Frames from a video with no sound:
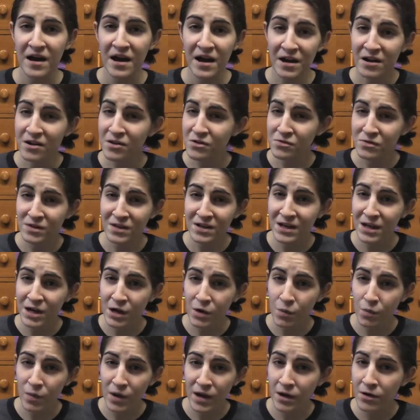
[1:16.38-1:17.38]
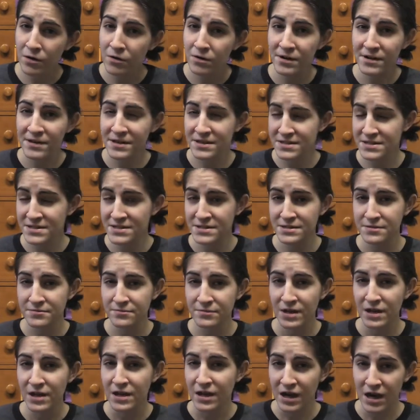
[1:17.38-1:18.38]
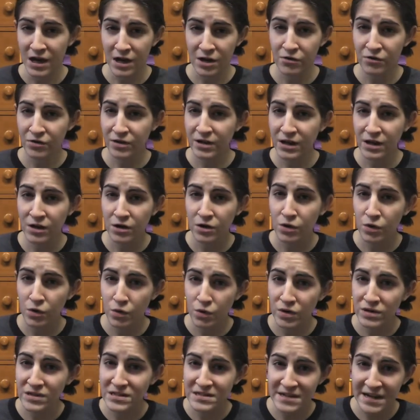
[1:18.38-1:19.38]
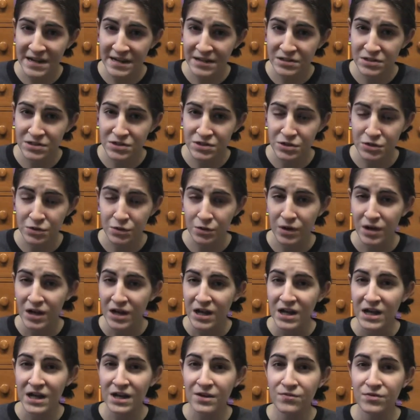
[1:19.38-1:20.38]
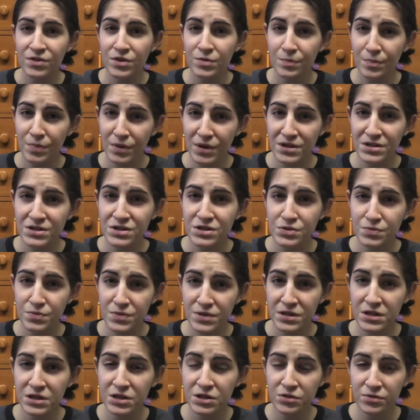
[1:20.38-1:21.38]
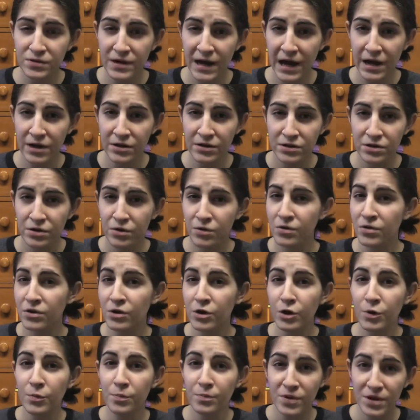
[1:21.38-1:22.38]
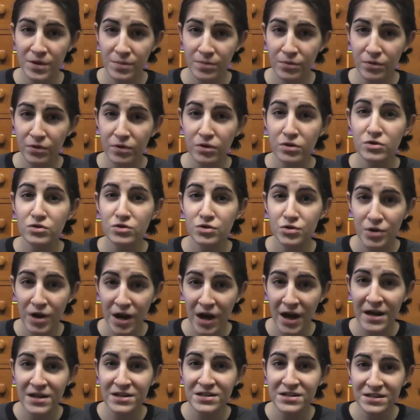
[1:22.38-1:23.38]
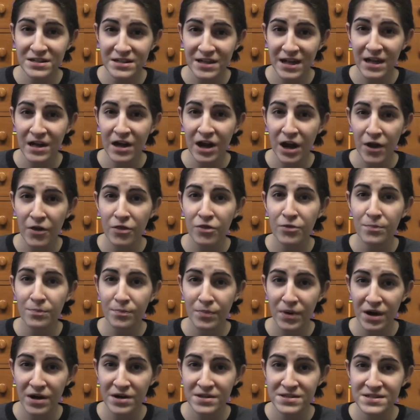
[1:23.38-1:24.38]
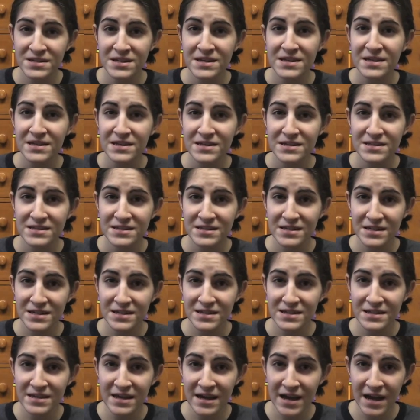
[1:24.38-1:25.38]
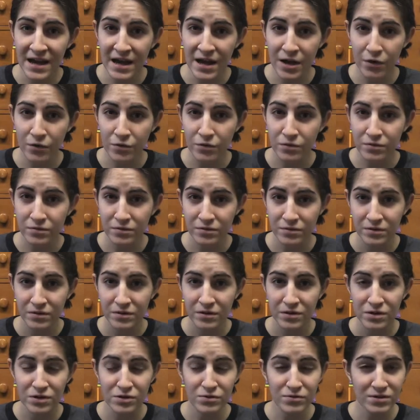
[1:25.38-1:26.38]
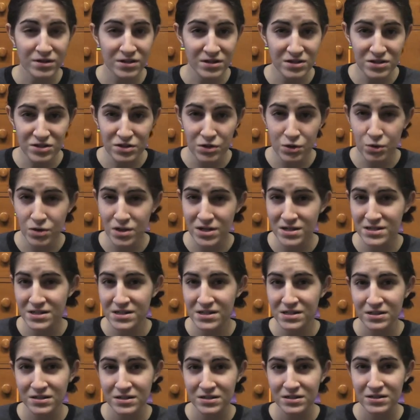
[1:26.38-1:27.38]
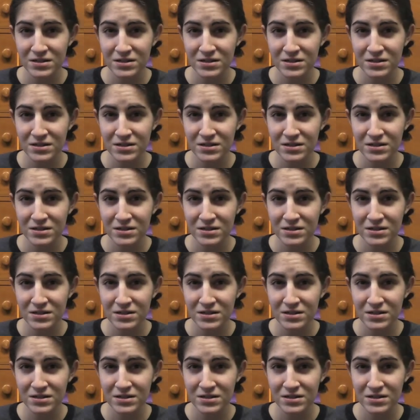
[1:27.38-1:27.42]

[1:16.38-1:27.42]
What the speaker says: I don't care where it is. I don't care who it's next to. If the bus is really crowded or there are people trying to get on the bus, sit down. You can do it.